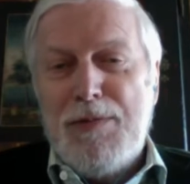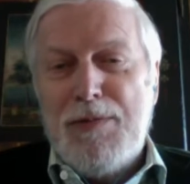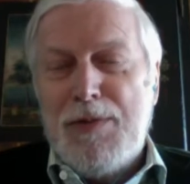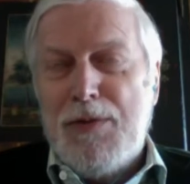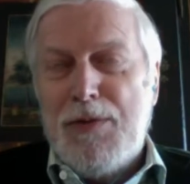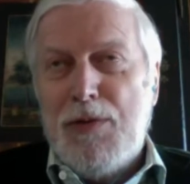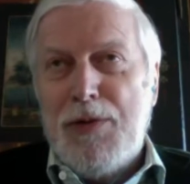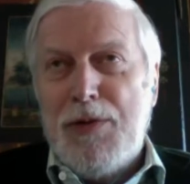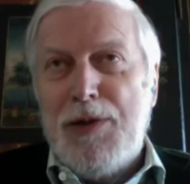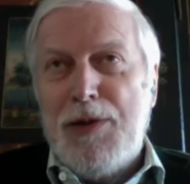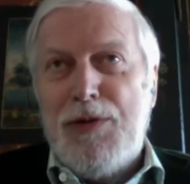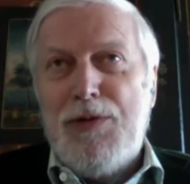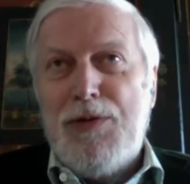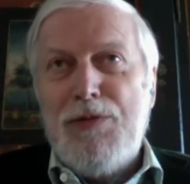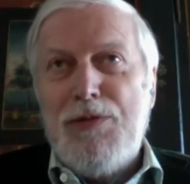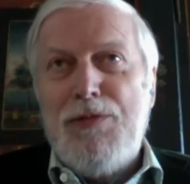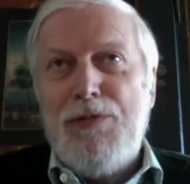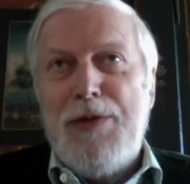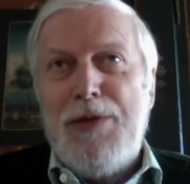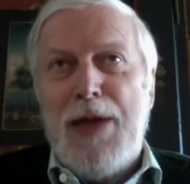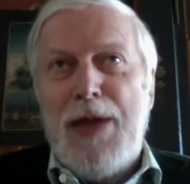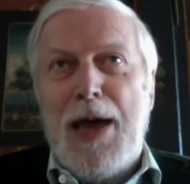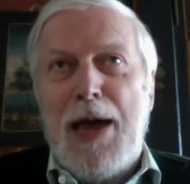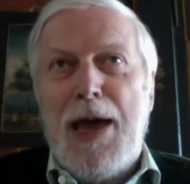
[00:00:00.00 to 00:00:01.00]
go into
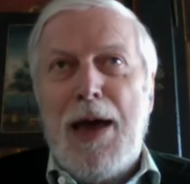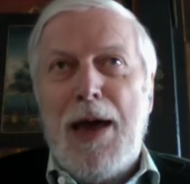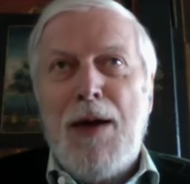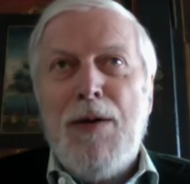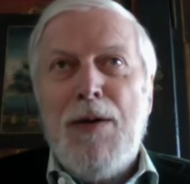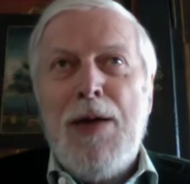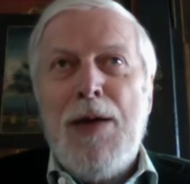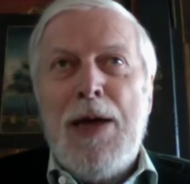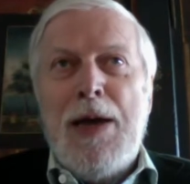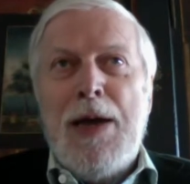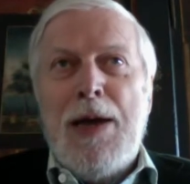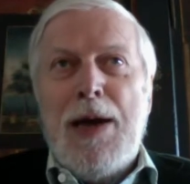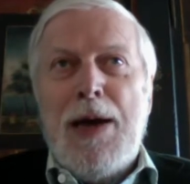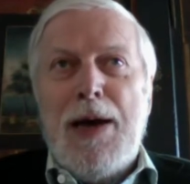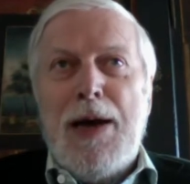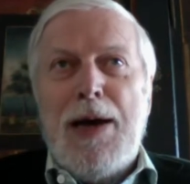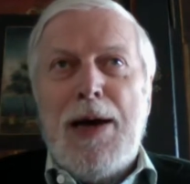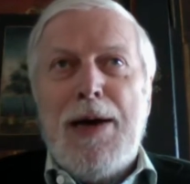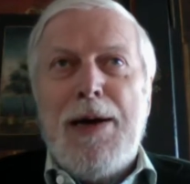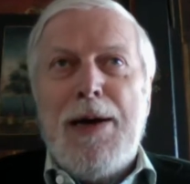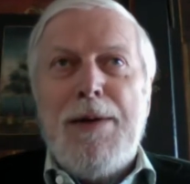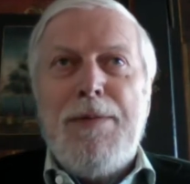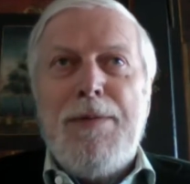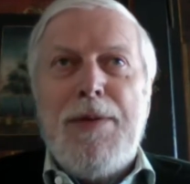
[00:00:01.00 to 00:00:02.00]
now,
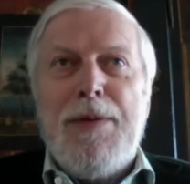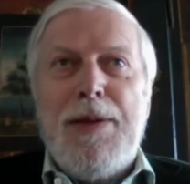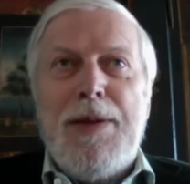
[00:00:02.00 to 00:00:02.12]
uh,